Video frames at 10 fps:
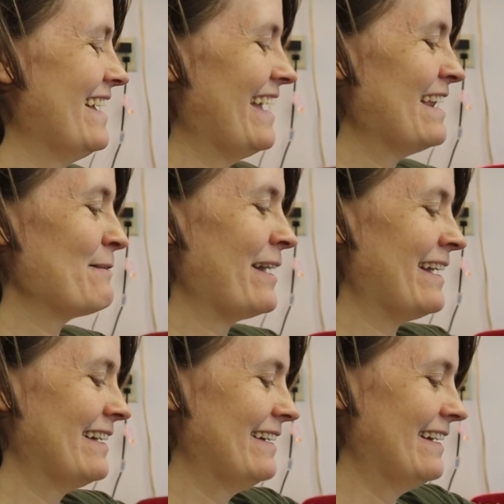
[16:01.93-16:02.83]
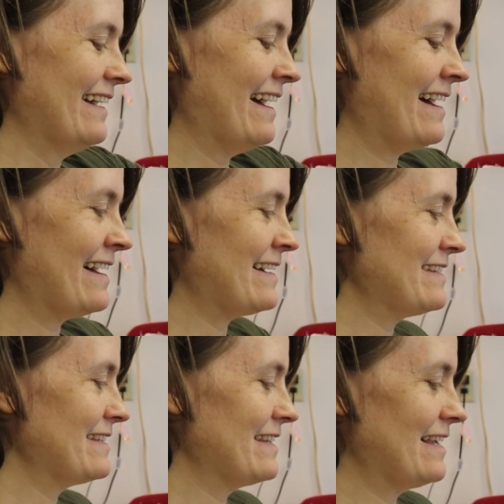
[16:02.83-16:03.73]
Anyway,
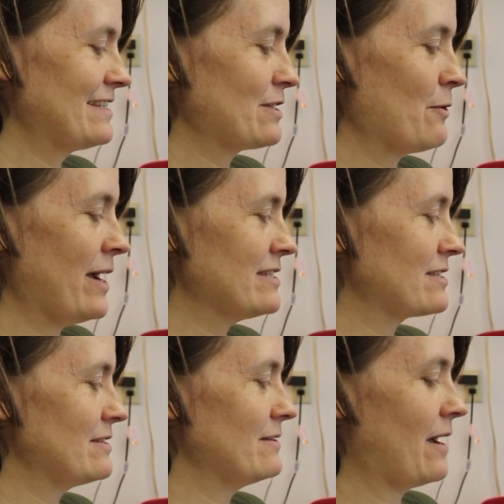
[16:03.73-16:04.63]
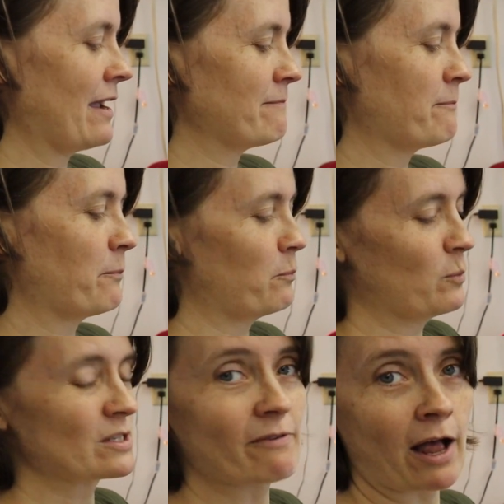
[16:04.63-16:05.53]
so I
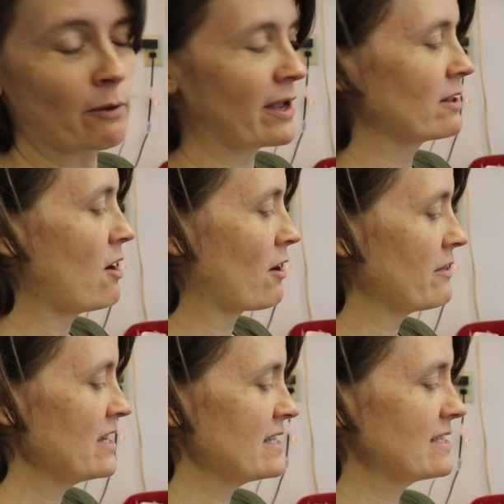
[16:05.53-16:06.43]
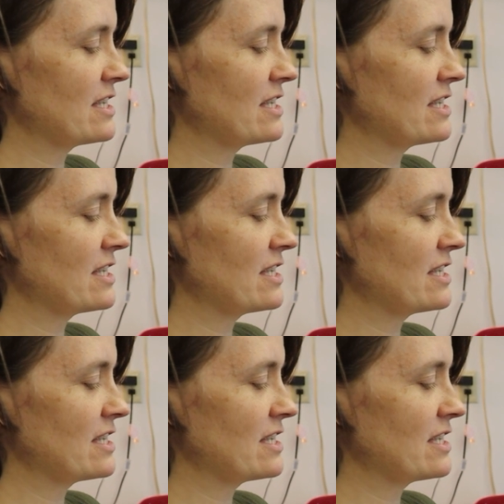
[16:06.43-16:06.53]
was following along on this.